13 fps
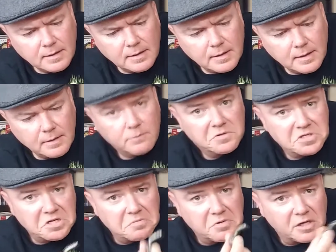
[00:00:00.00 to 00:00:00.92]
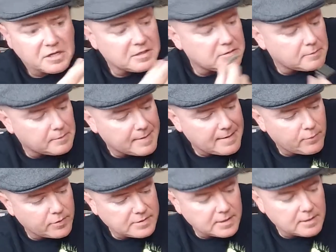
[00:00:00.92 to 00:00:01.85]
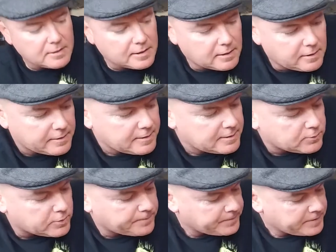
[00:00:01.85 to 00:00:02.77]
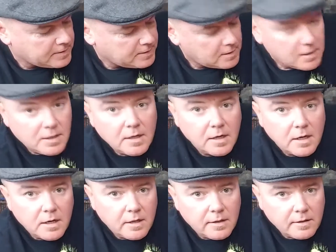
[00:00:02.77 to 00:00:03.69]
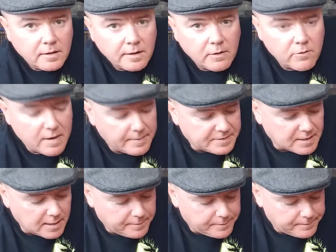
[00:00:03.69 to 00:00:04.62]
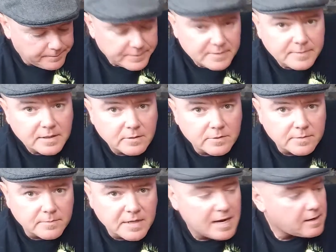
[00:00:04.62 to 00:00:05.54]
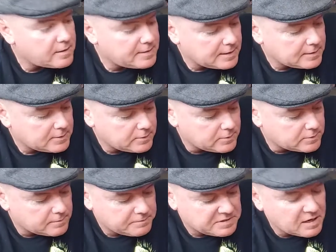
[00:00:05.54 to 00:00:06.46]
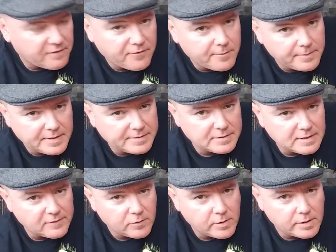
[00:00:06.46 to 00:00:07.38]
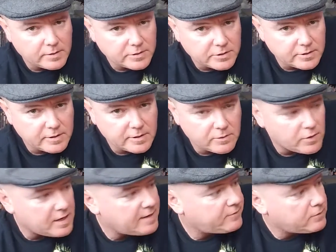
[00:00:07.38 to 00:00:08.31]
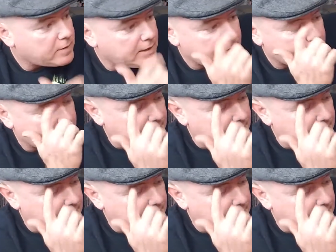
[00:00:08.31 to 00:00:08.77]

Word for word: And uh, we're just gonna put all these little bad boys together like all these were. They were wrapped up, seems like there was some care taken to it. There's styrofoam pieces everywhere to ensure that it arrived right.